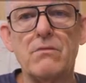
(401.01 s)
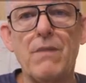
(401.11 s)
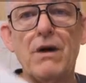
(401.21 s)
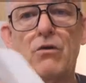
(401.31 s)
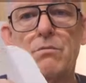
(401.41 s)

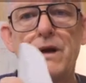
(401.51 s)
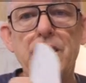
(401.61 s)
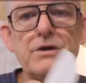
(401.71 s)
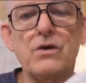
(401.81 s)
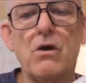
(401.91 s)

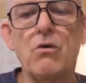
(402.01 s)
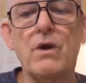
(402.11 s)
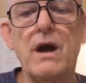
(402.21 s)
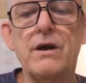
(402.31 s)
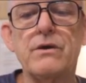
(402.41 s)
microbeads all
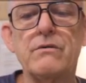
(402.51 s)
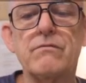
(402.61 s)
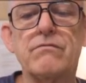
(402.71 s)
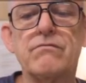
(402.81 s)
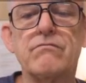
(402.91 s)
kind
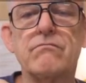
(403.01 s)
of,